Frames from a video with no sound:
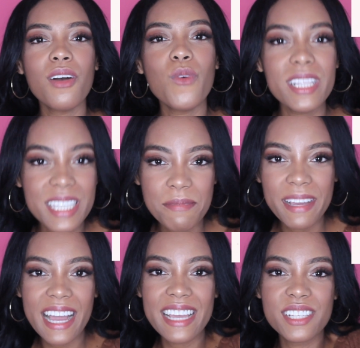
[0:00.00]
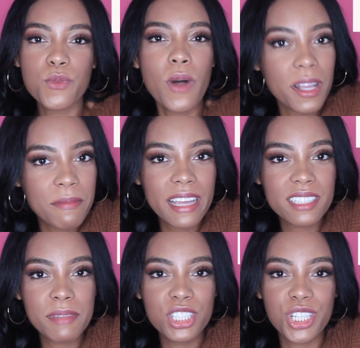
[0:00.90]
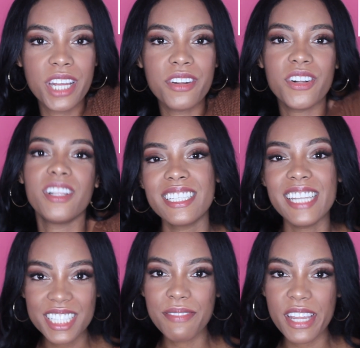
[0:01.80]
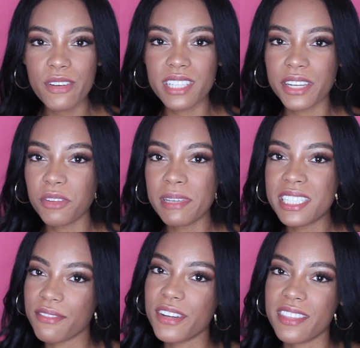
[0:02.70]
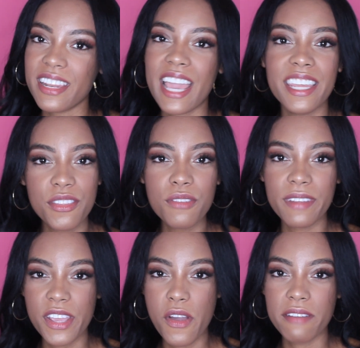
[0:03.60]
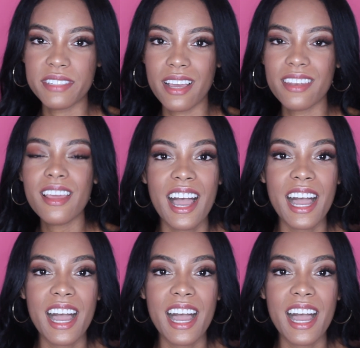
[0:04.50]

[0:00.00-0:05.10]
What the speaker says: What's up guys, welcome back to my channel. Today's video is a little bit different than any other video I've done.